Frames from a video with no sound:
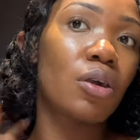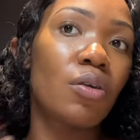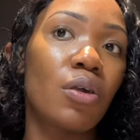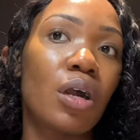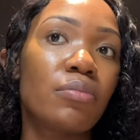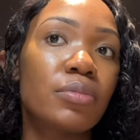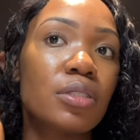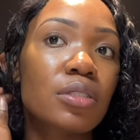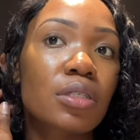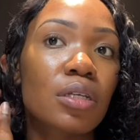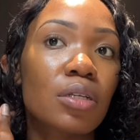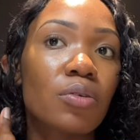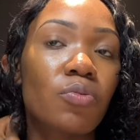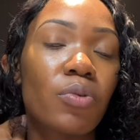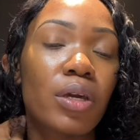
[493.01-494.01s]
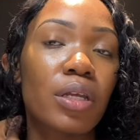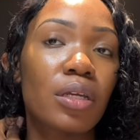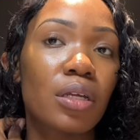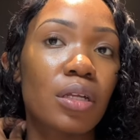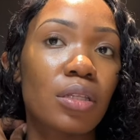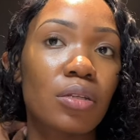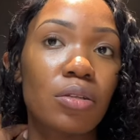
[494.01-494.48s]
So I'm just gonna wet
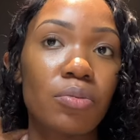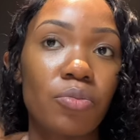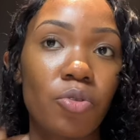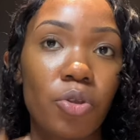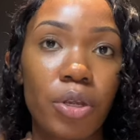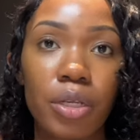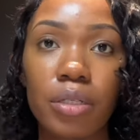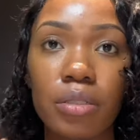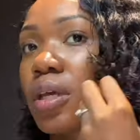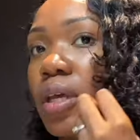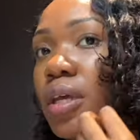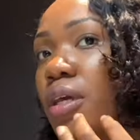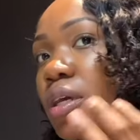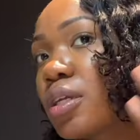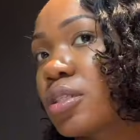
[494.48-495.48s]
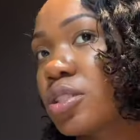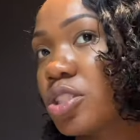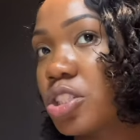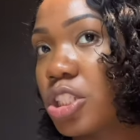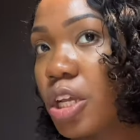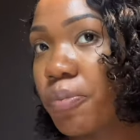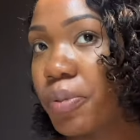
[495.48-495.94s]
it a little more and
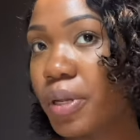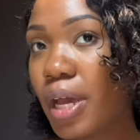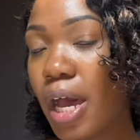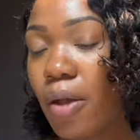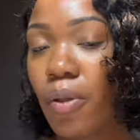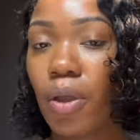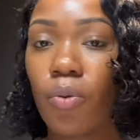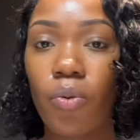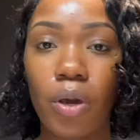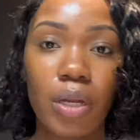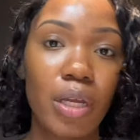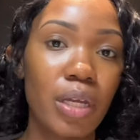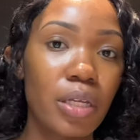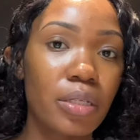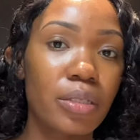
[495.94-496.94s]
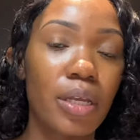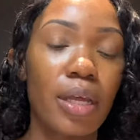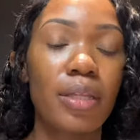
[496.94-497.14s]
shape it how I want it,